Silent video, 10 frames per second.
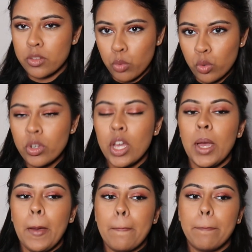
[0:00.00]
small,
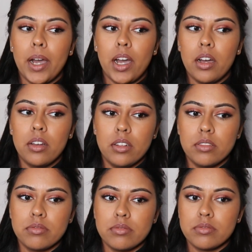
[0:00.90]
but
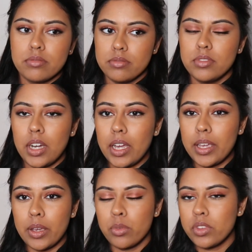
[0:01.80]

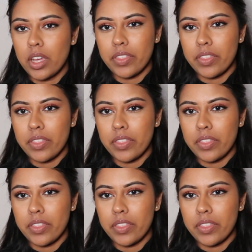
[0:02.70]
it was